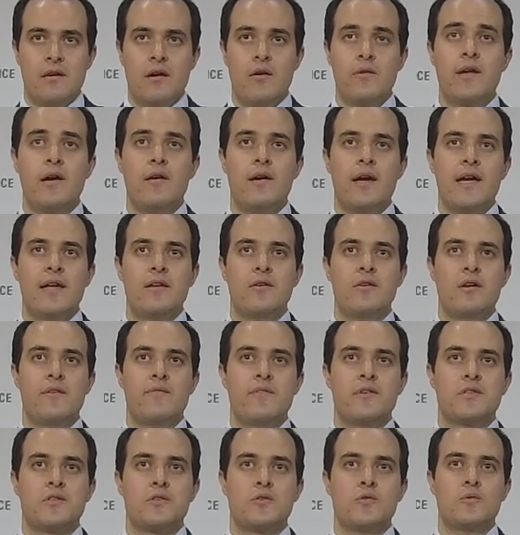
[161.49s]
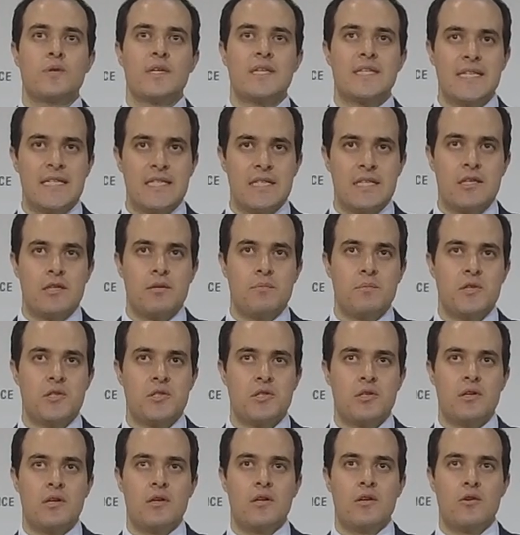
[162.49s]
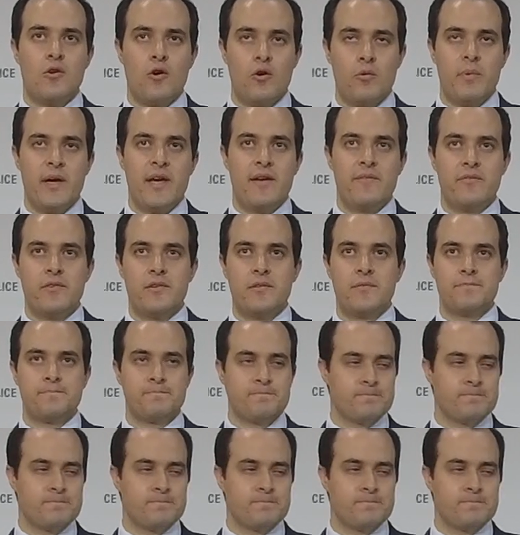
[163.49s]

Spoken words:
I'll now hand over to Assistant Commissioner Noel Bamford.